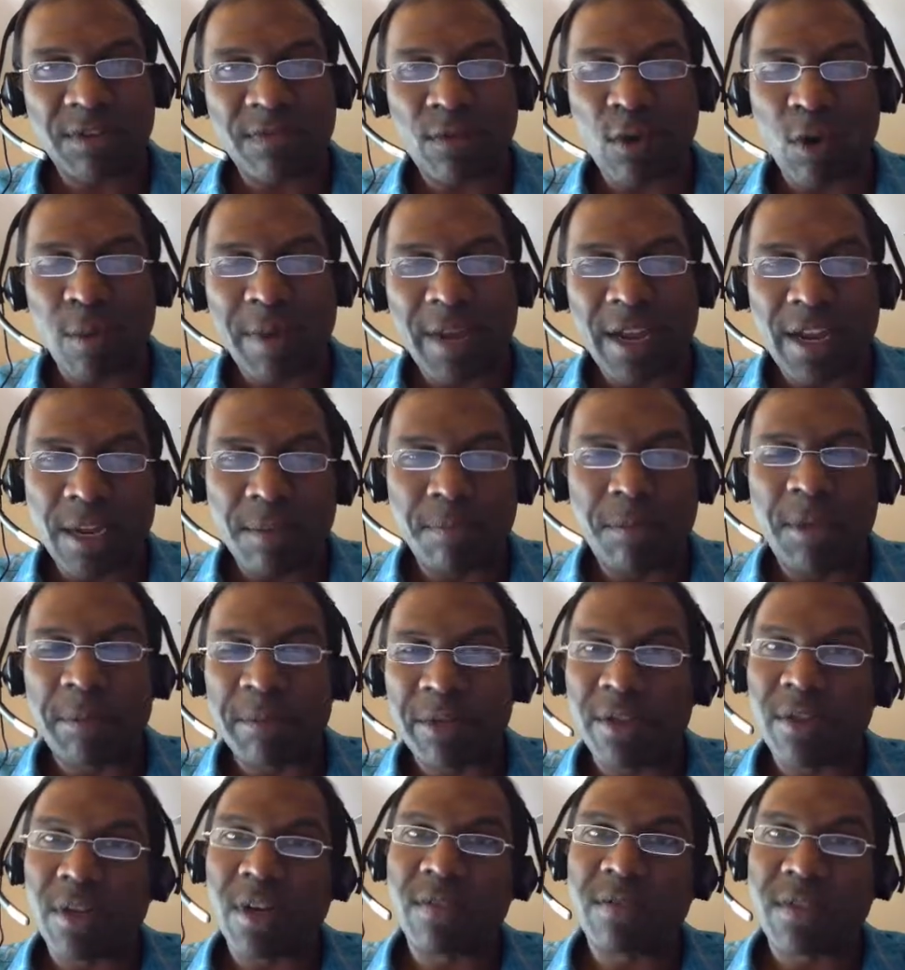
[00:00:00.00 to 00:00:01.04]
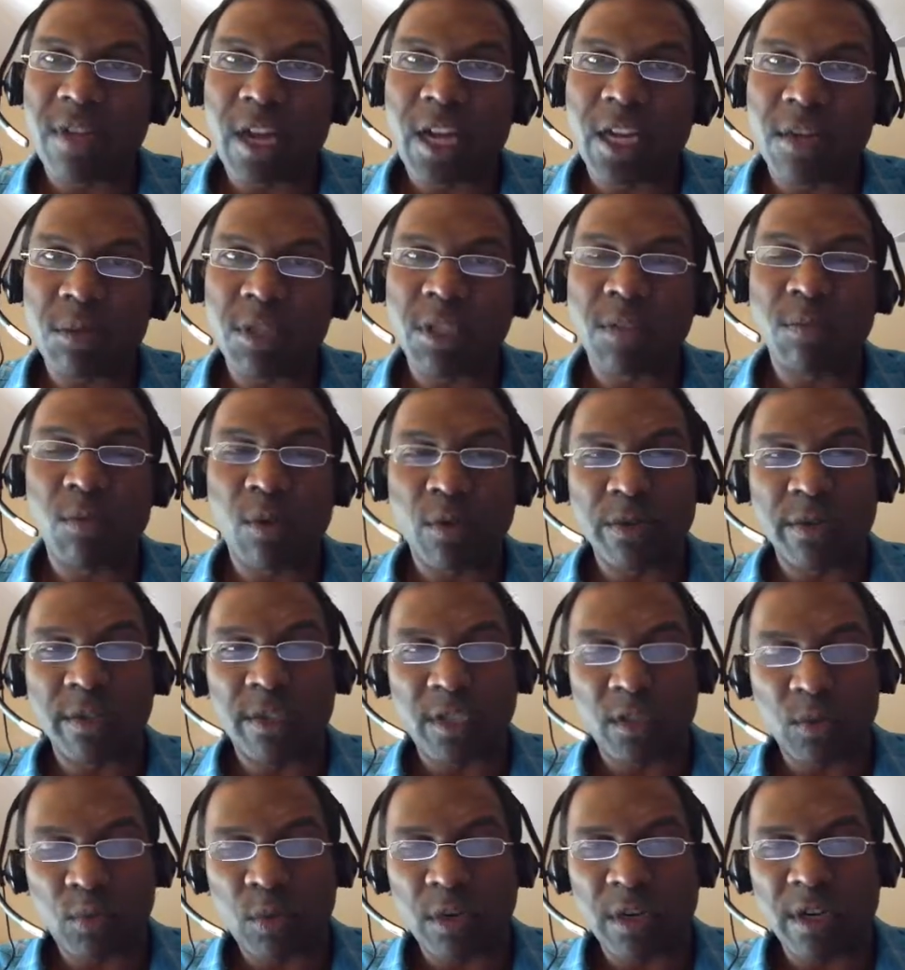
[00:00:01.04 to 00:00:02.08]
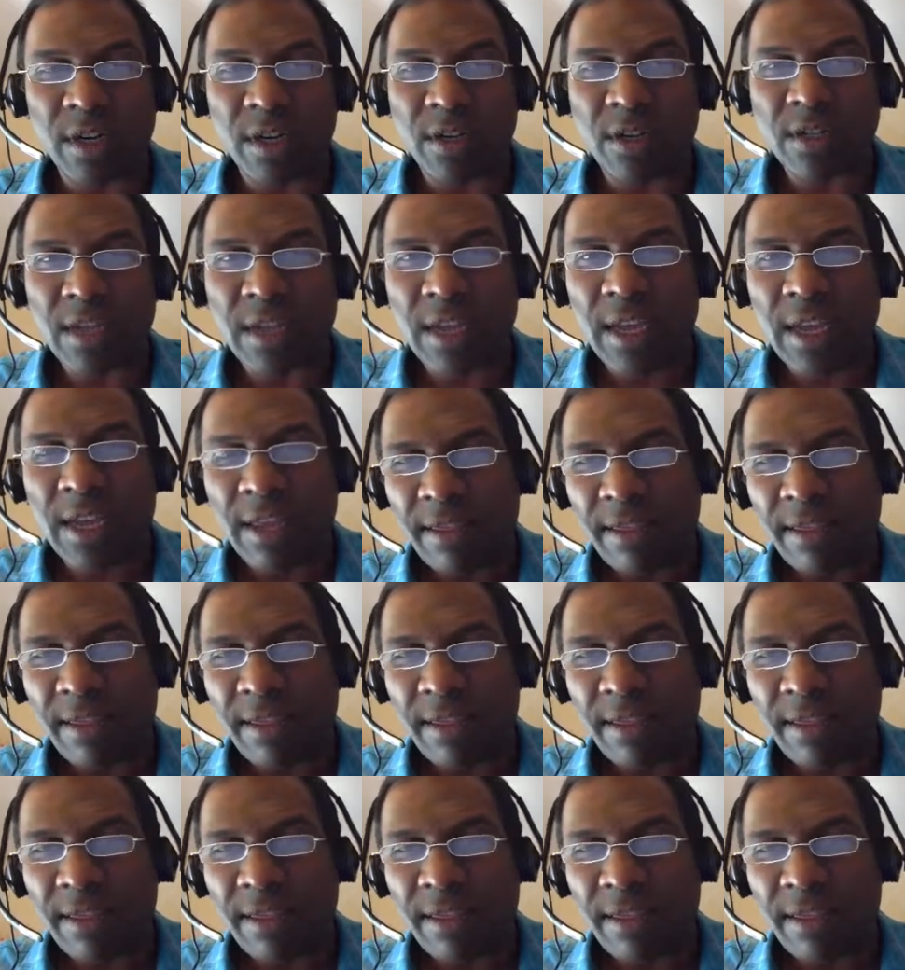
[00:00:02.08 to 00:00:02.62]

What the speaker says: format and people thought of documents mostly as words.